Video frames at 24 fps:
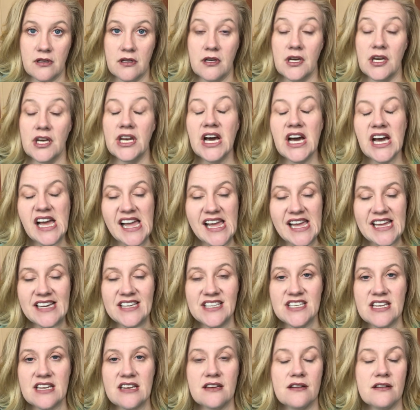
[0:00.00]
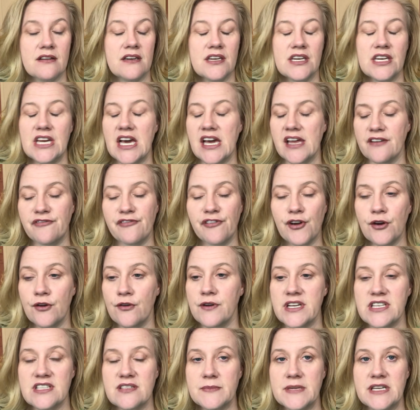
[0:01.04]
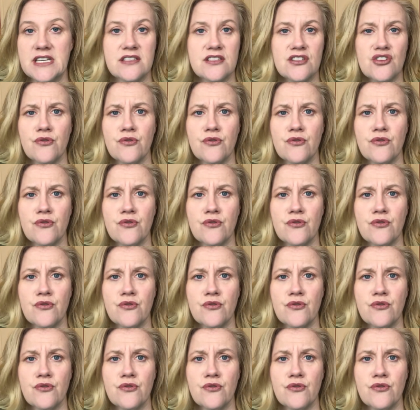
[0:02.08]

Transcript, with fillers: Not not for Christmas.